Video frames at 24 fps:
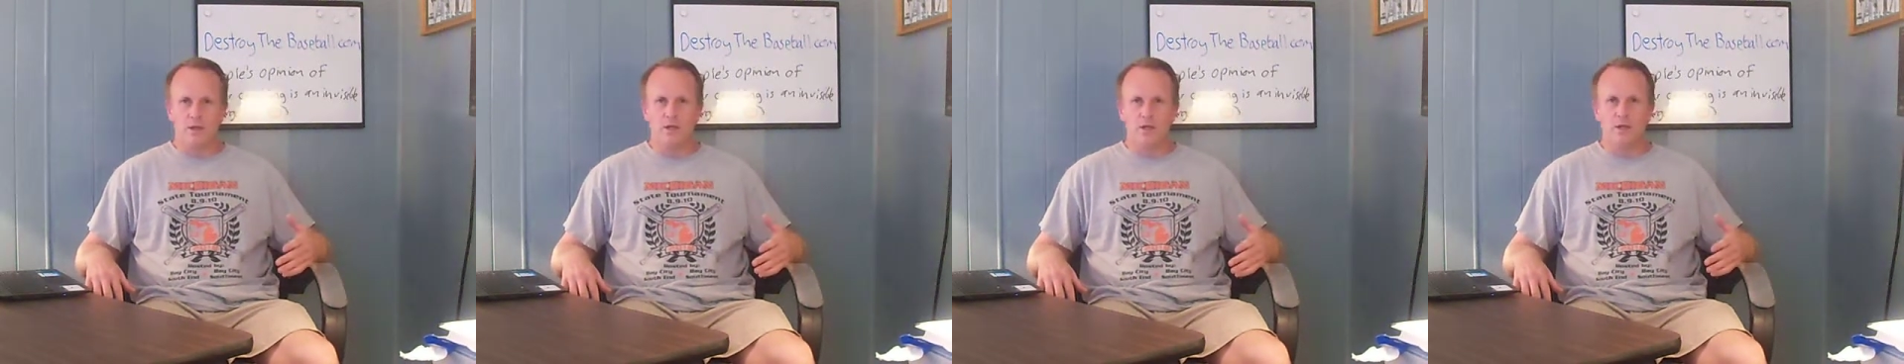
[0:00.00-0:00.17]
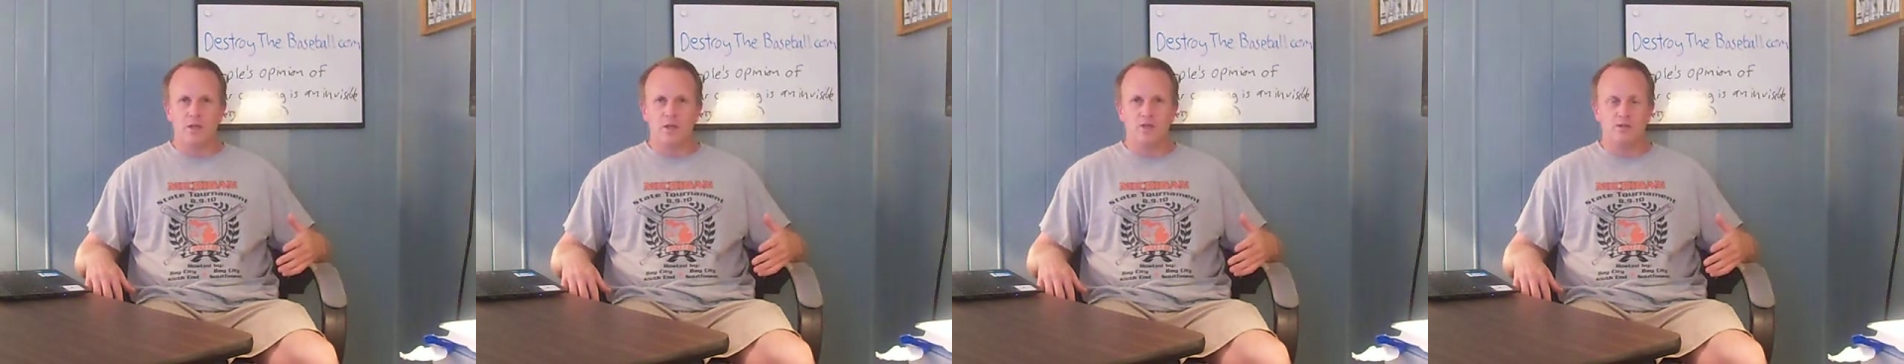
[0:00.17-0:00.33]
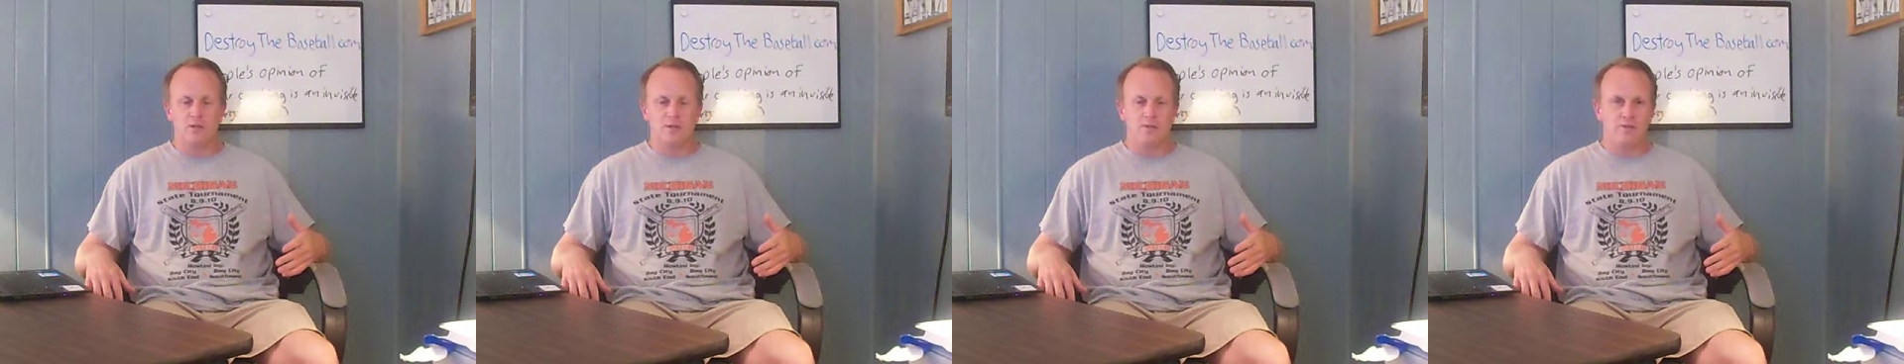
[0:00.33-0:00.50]

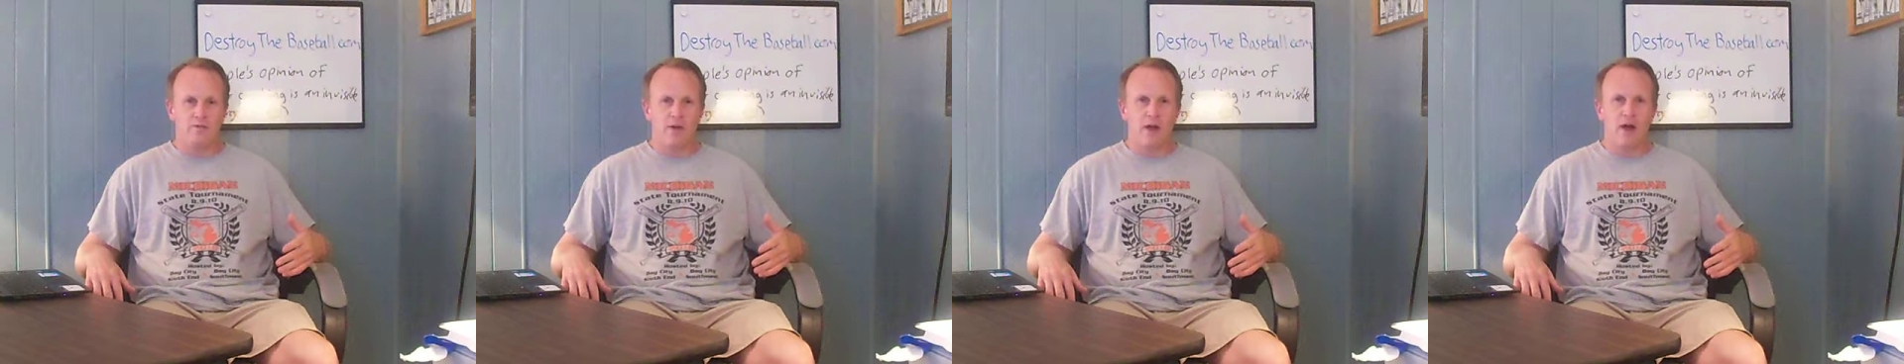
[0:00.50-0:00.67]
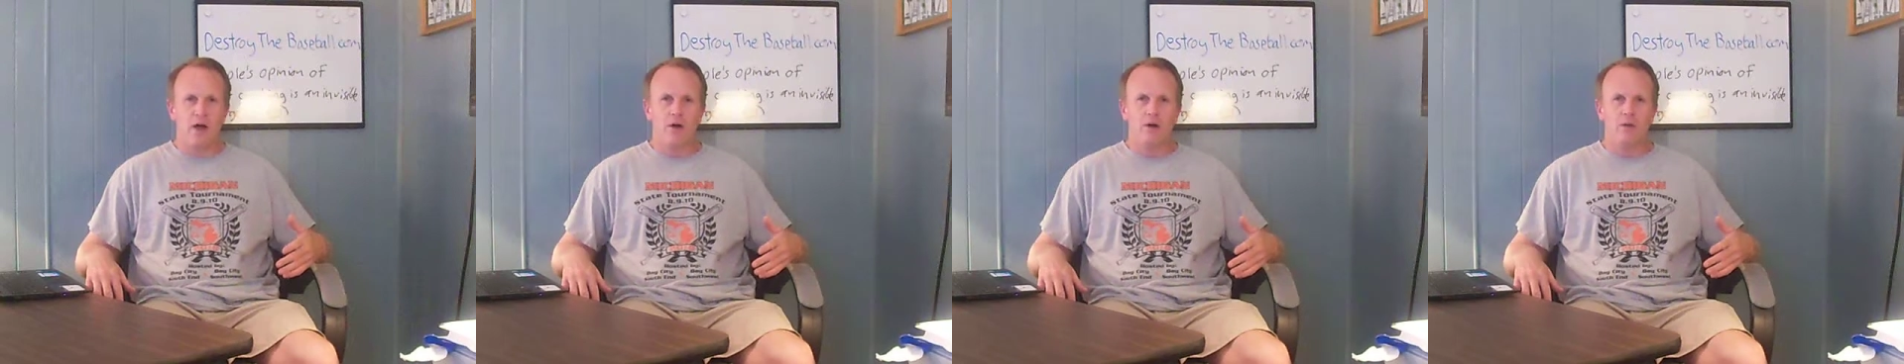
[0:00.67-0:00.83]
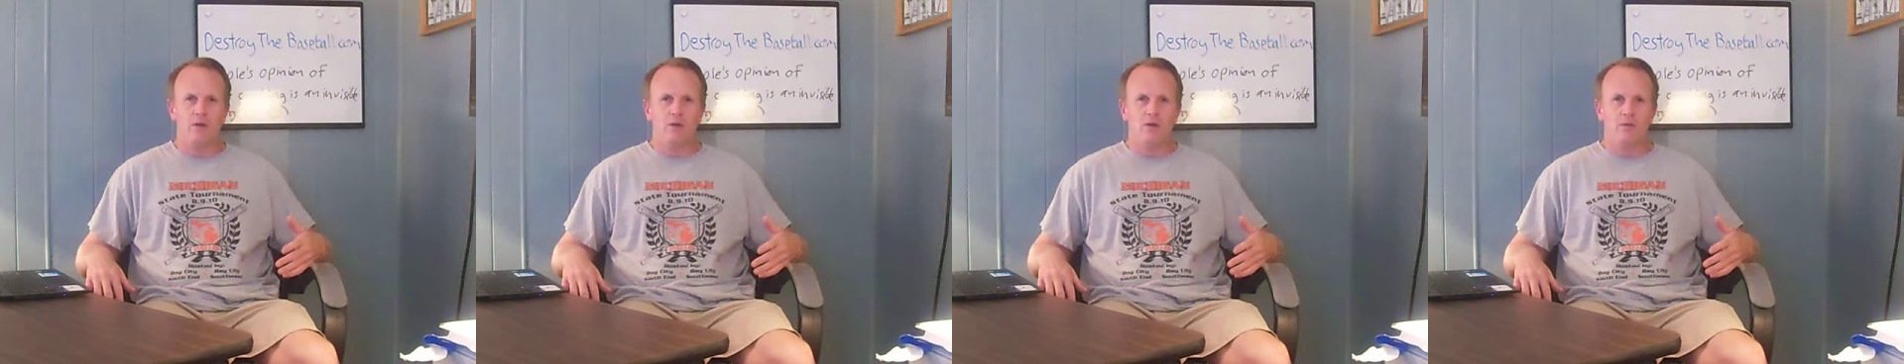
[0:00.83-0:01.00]
is of
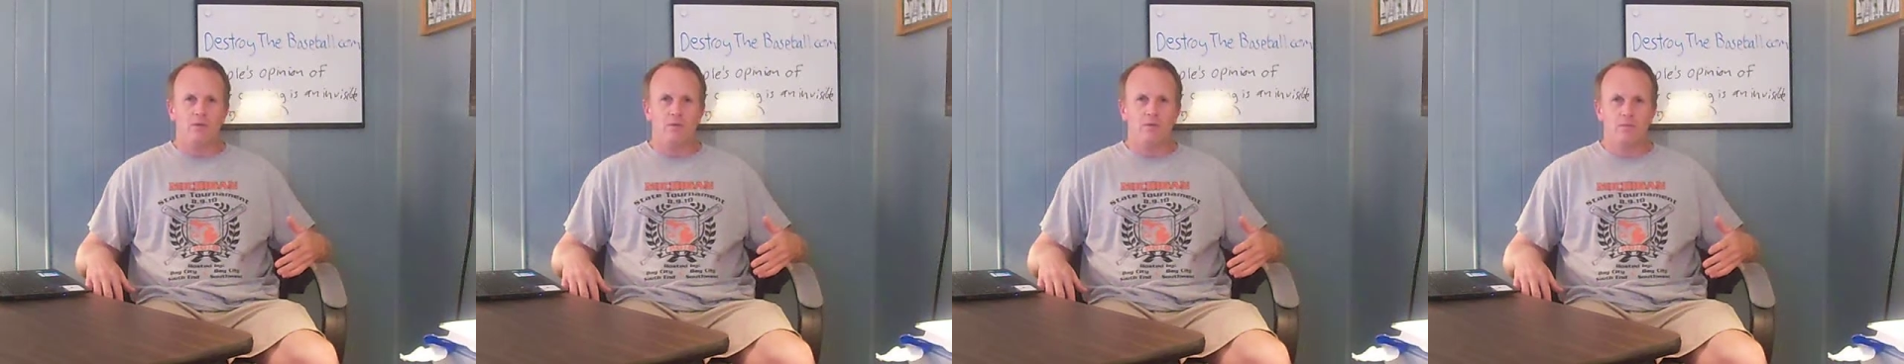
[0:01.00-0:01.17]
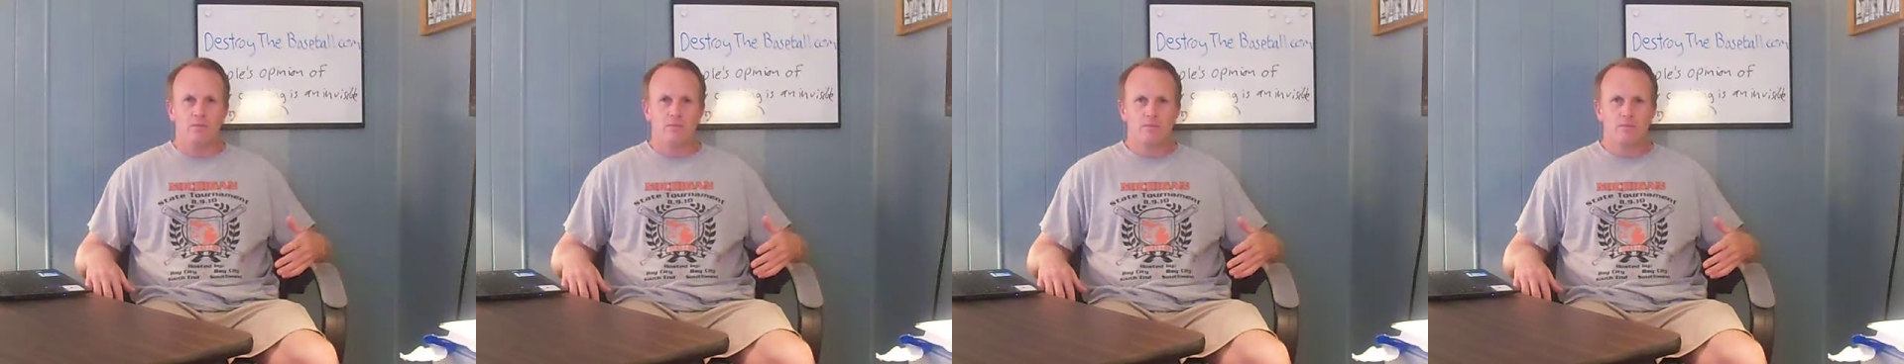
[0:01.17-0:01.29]
value